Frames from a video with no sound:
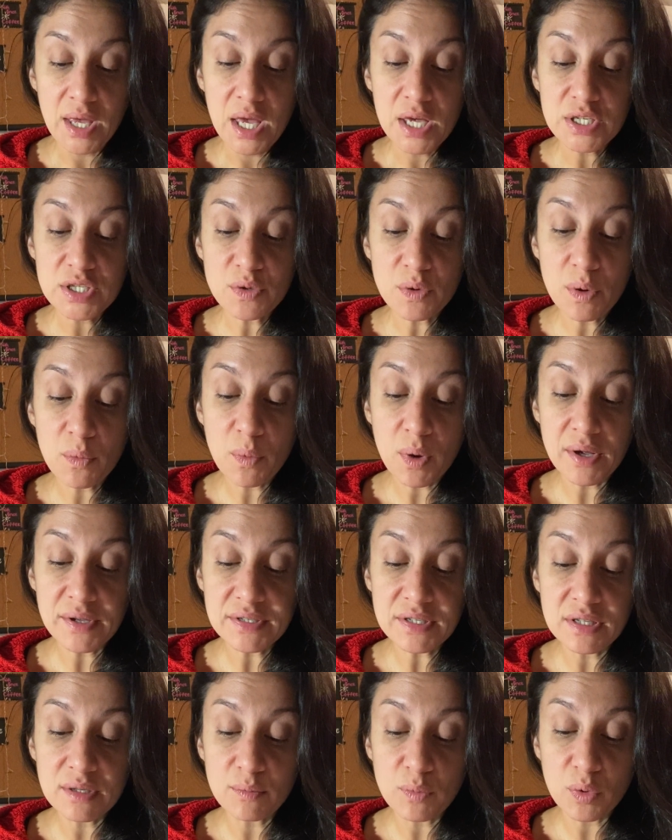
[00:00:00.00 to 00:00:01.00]
So it was
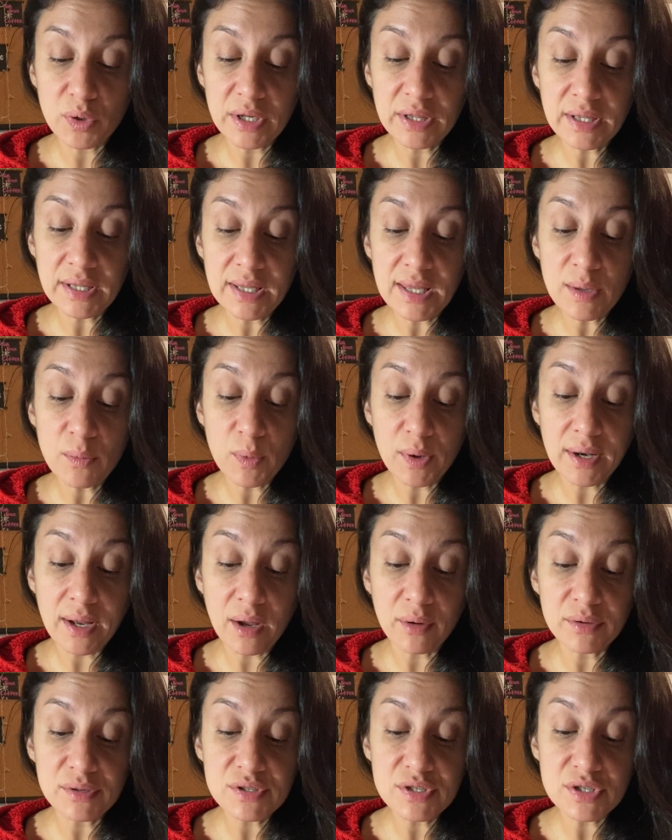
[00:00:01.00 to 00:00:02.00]
in the morning that he went
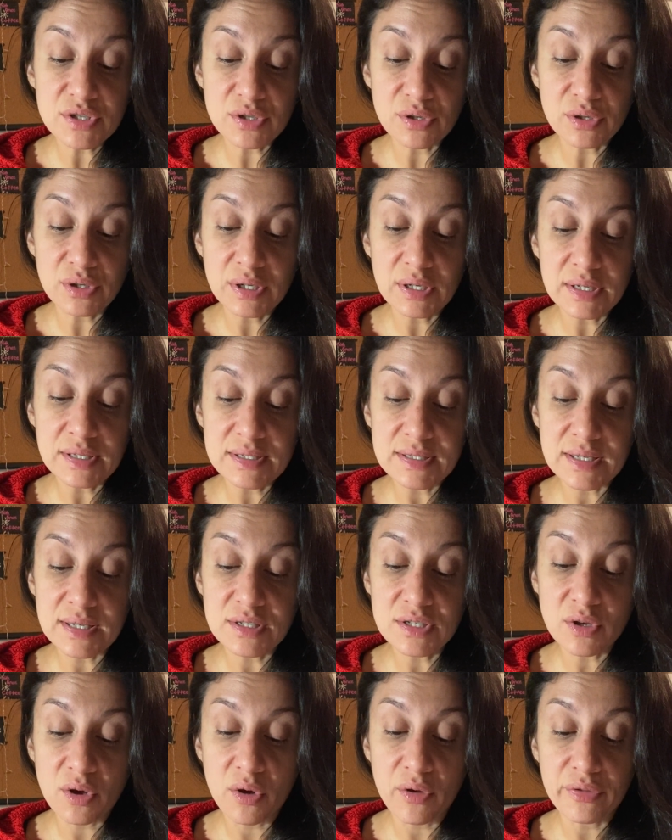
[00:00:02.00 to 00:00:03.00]
out and stood and said
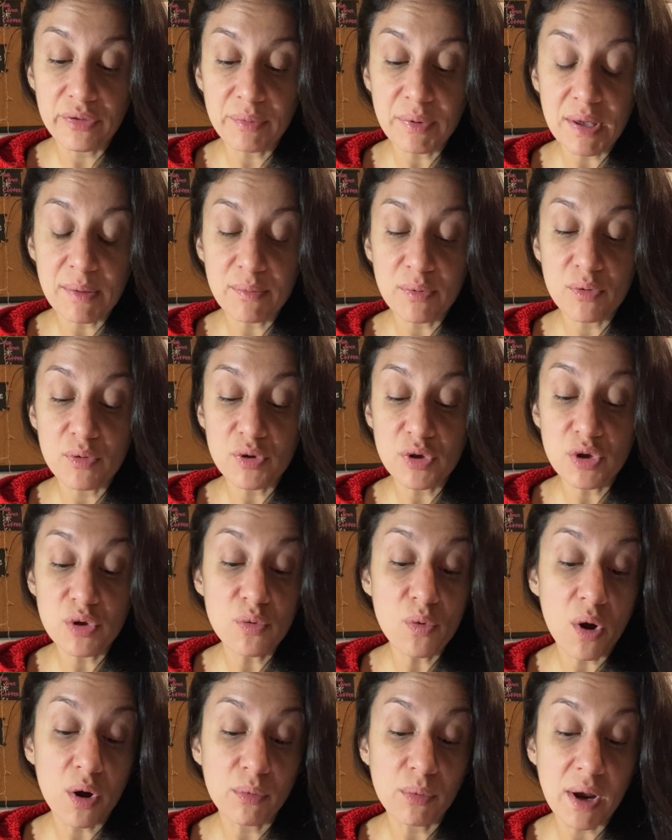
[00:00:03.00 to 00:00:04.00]
to all the people,
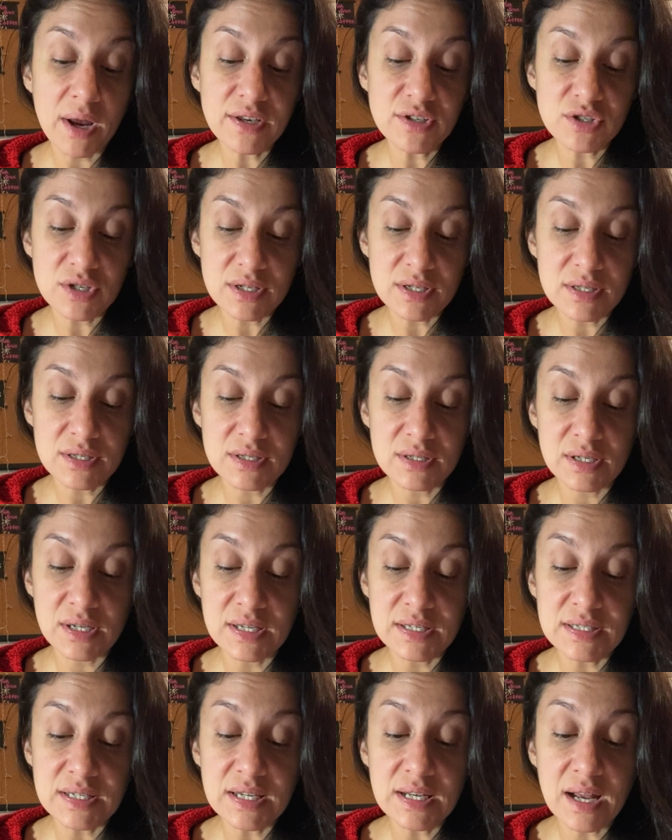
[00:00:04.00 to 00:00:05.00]
You are righteous.
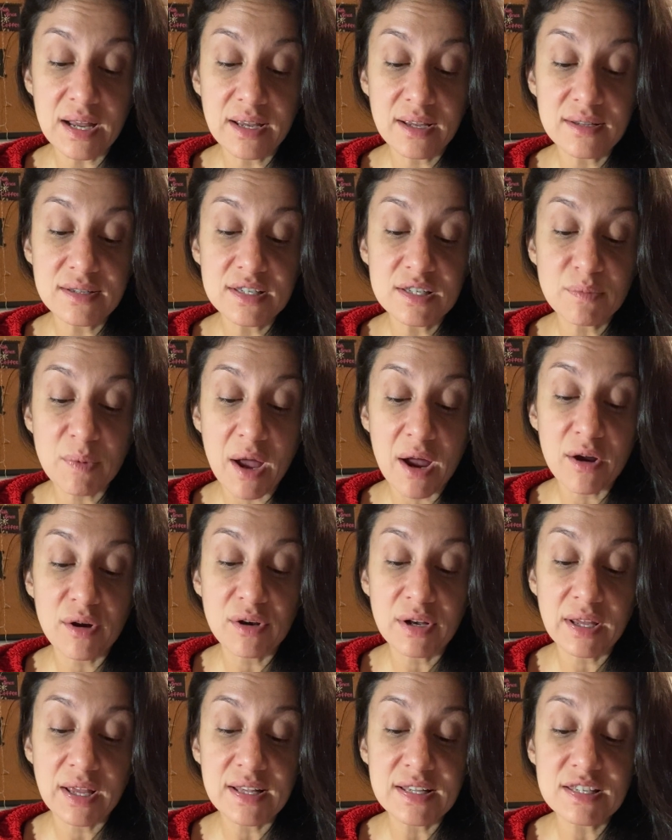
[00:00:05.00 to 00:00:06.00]
Indeed, I conspired
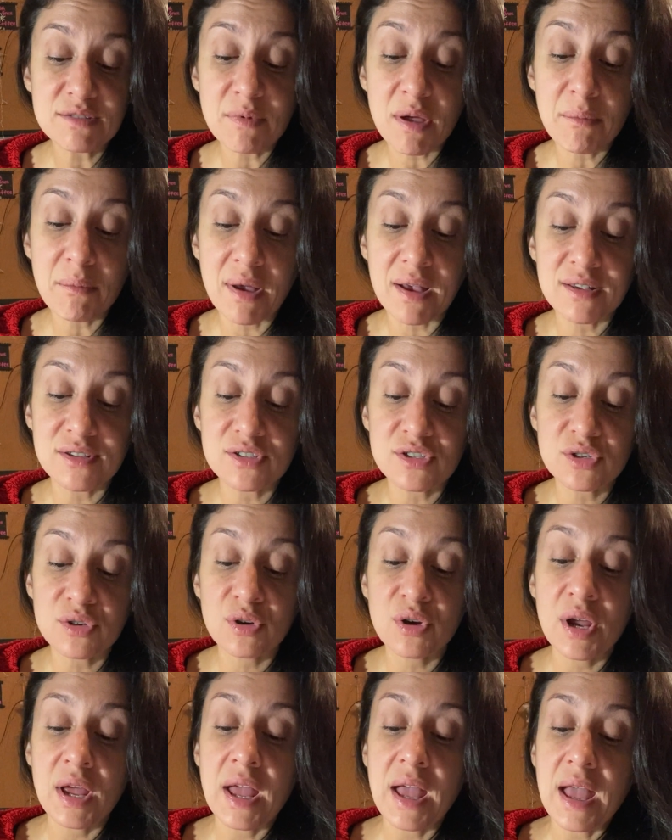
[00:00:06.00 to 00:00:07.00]
against my
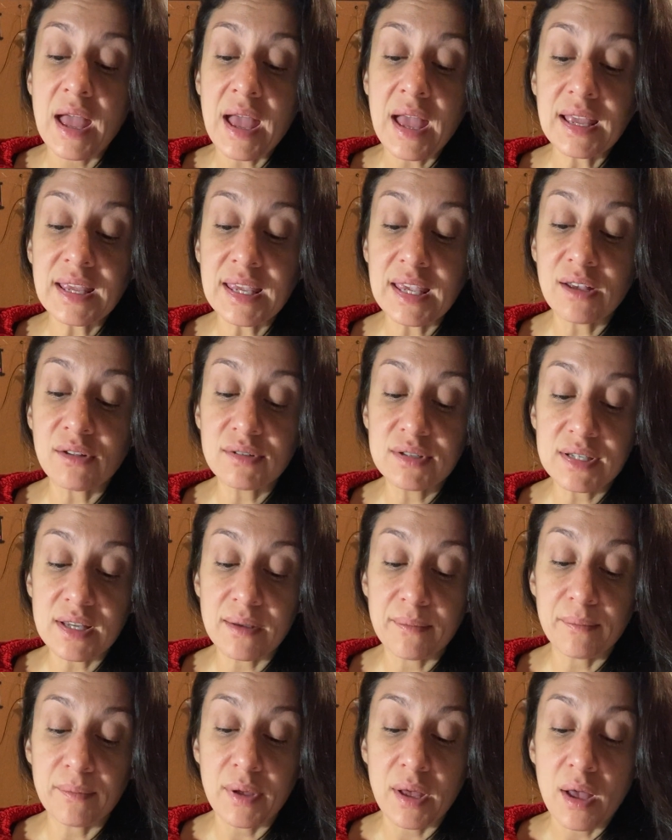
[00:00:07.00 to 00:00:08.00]
master and killed
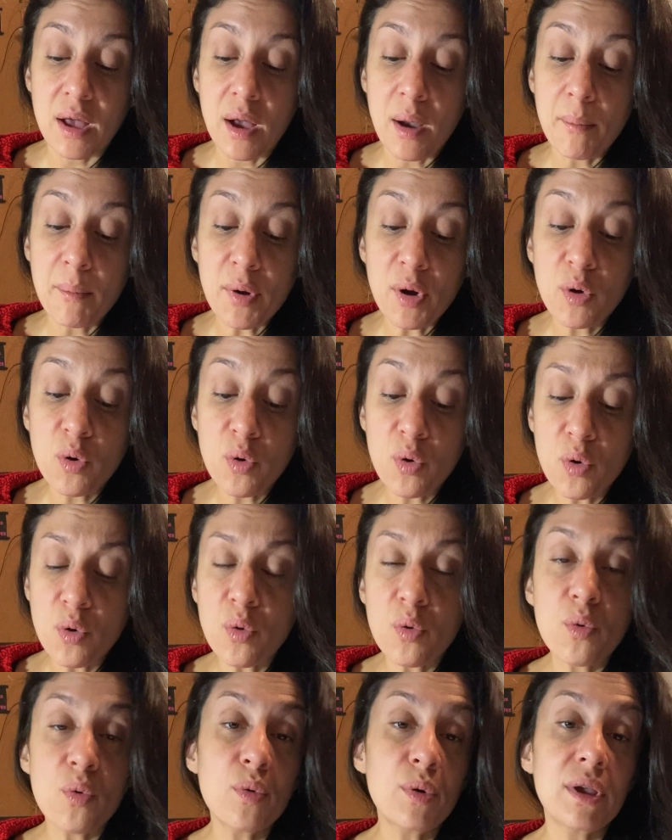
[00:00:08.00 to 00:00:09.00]
him. But
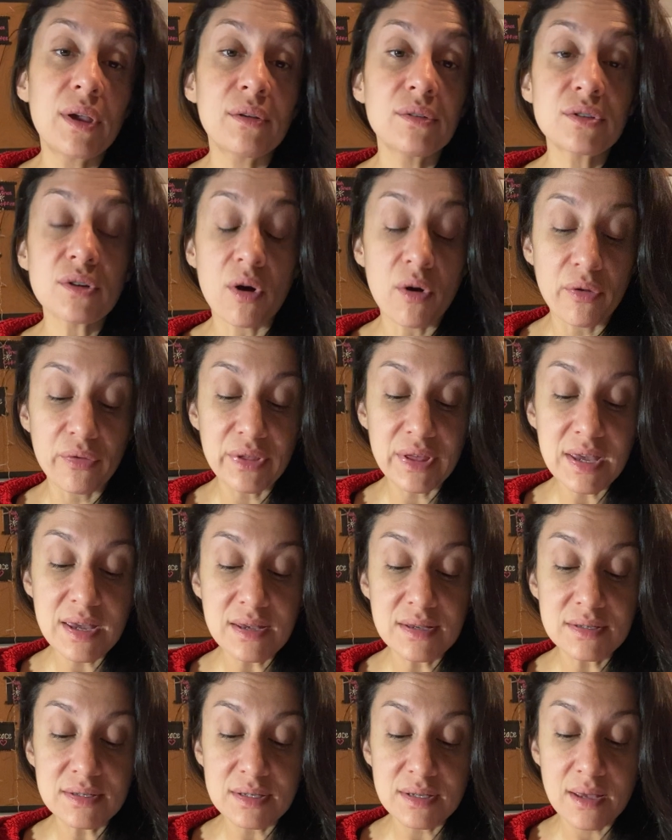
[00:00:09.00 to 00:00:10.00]
who killed all
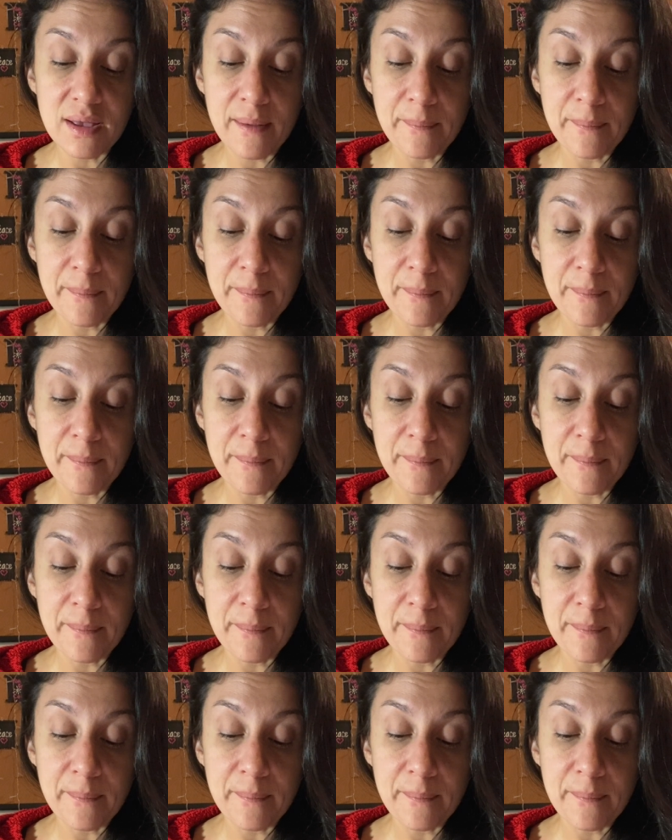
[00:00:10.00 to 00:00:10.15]
these?